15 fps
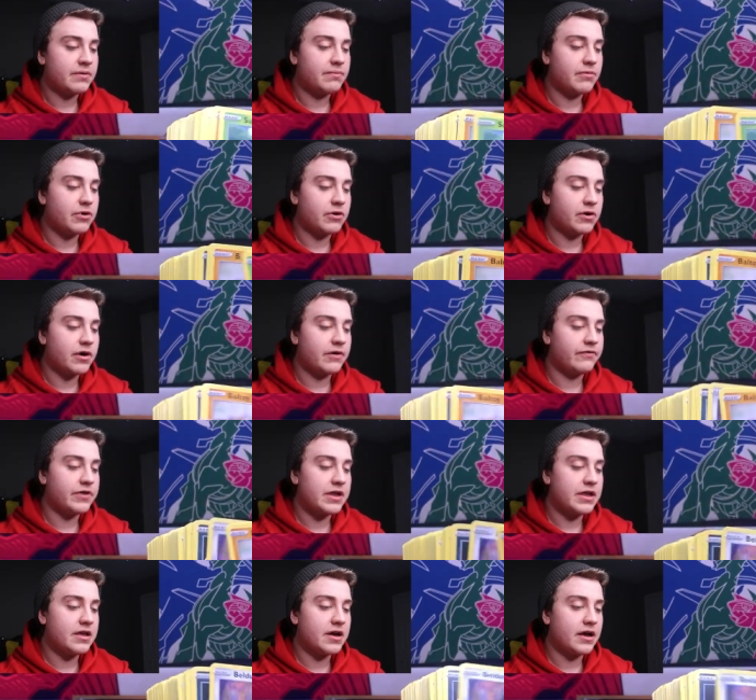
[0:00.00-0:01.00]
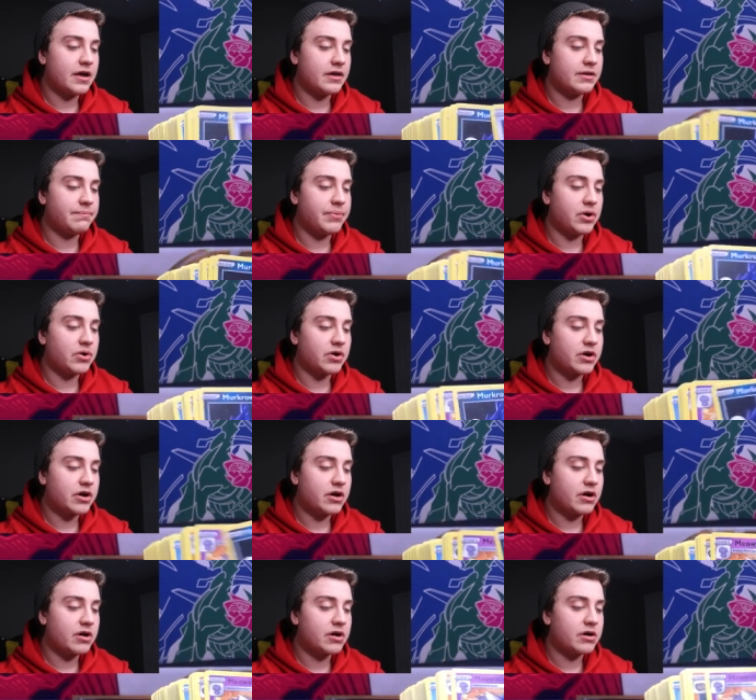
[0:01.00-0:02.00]
more of the uh, the bulk
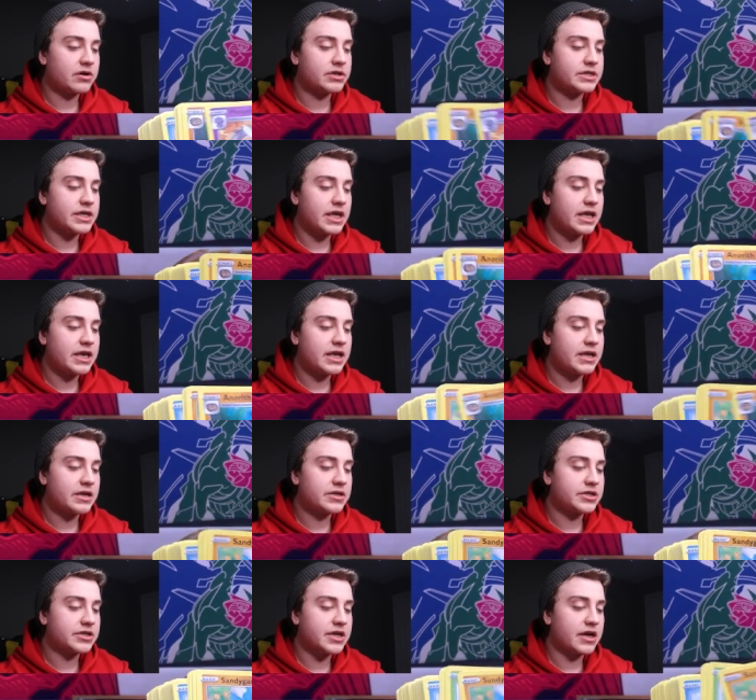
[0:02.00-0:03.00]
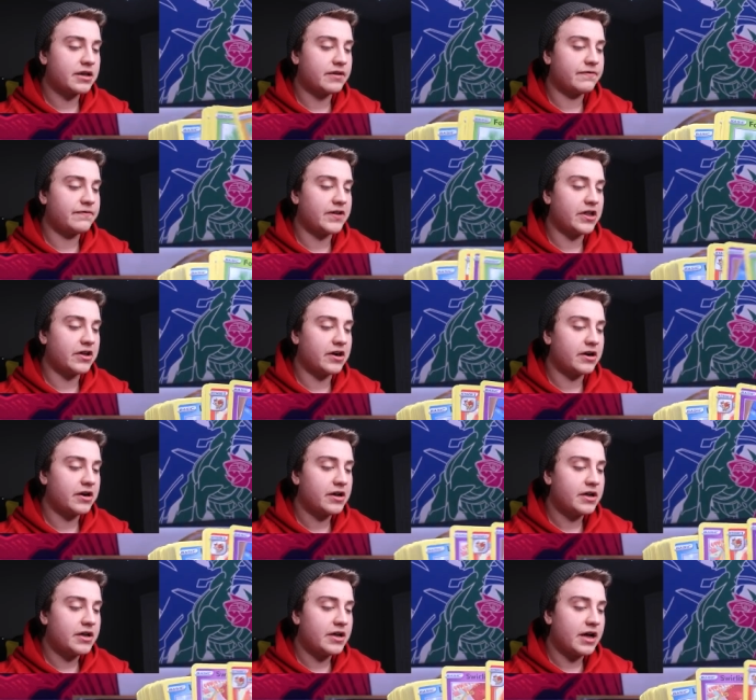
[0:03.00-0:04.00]
cards in it, just kind of the filler.